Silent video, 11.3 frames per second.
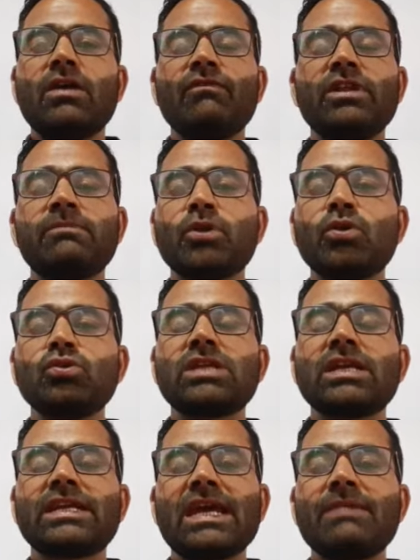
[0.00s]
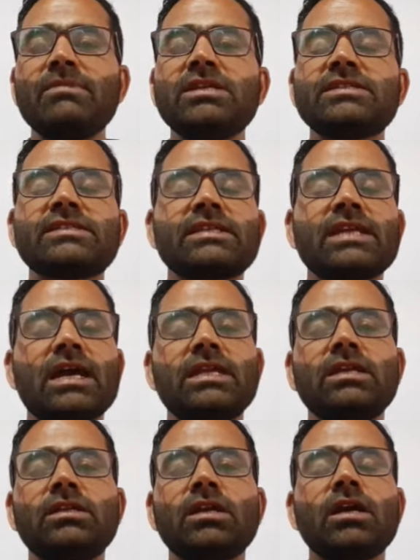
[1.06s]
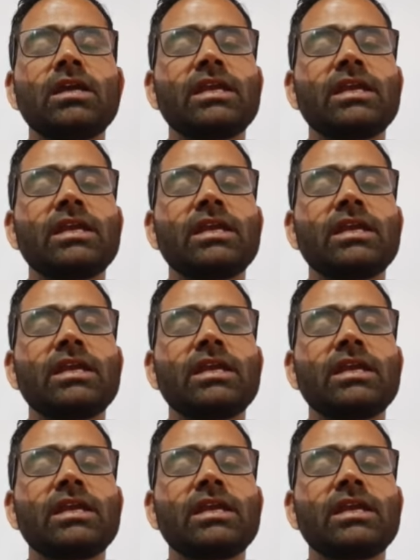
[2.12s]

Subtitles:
will produce the gametes carrying the